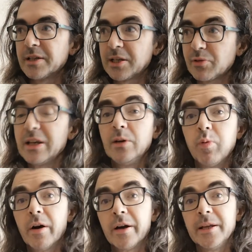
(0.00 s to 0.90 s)
So that's really
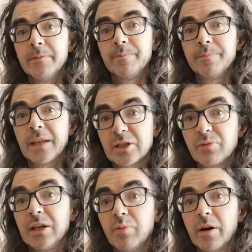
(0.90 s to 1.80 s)
why...
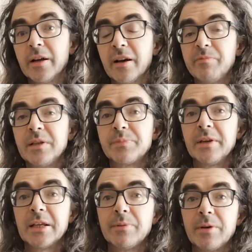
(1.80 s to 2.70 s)
that's really why I've been
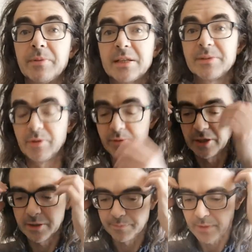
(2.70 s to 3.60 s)
speaking about mass
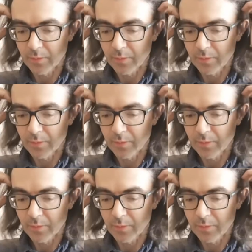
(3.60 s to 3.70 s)
immigration